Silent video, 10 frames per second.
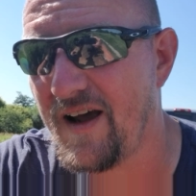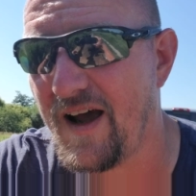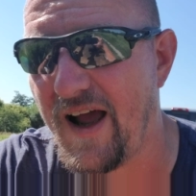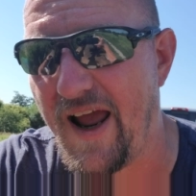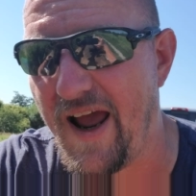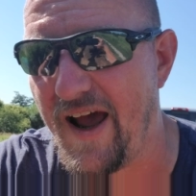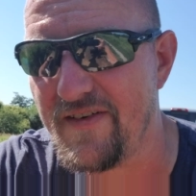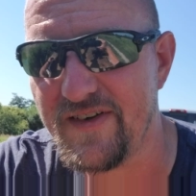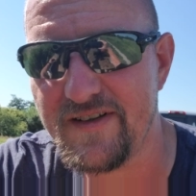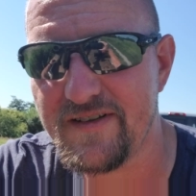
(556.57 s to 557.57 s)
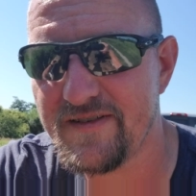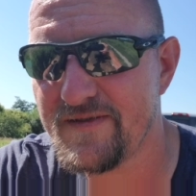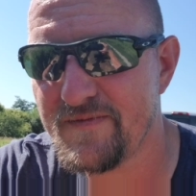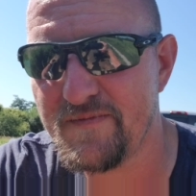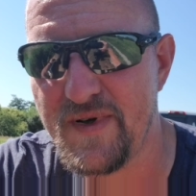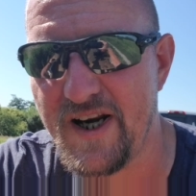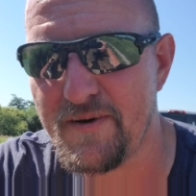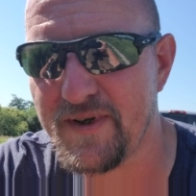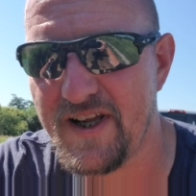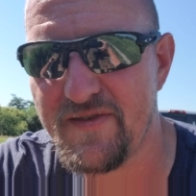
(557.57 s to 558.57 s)
I haven't been
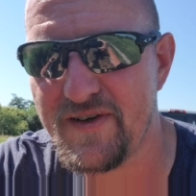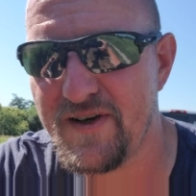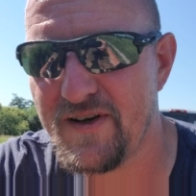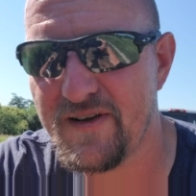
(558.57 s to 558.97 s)
able to even